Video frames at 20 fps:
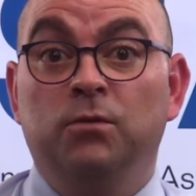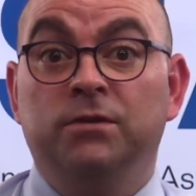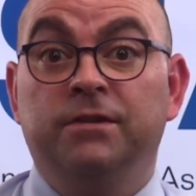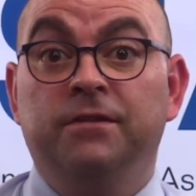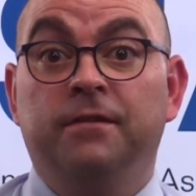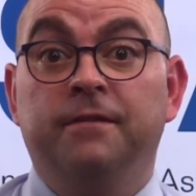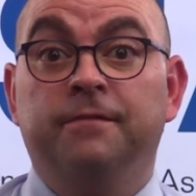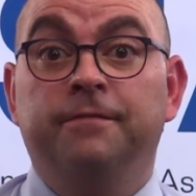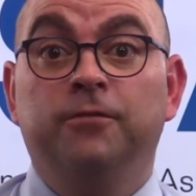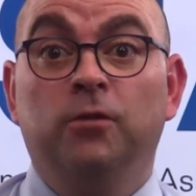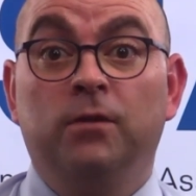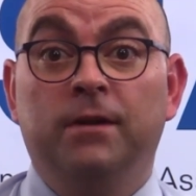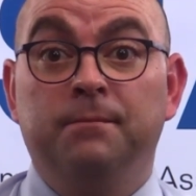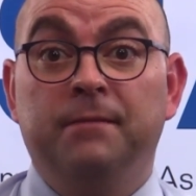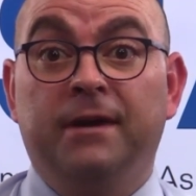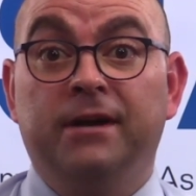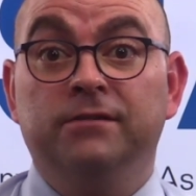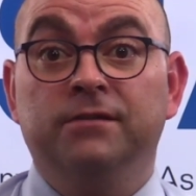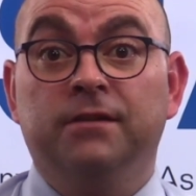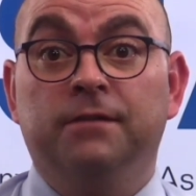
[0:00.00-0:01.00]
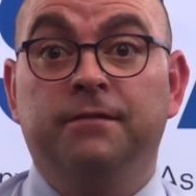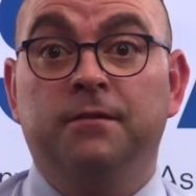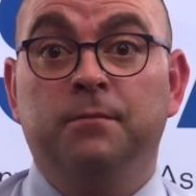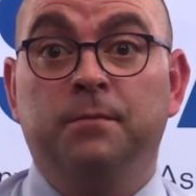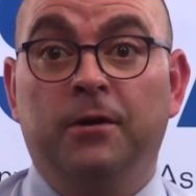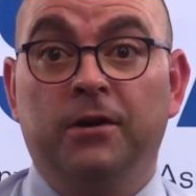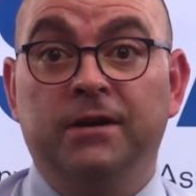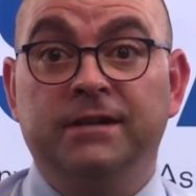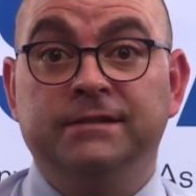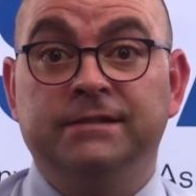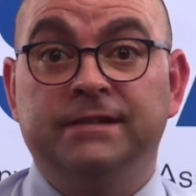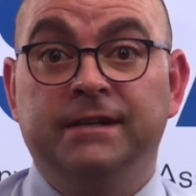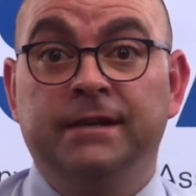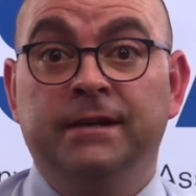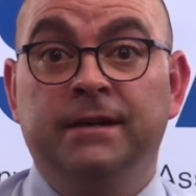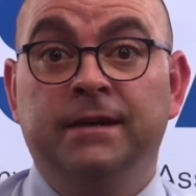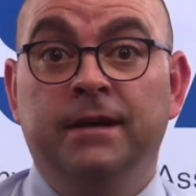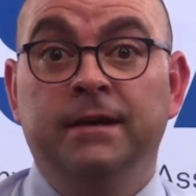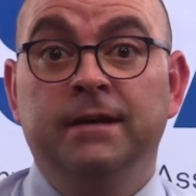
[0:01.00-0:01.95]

to the full amount of the policy.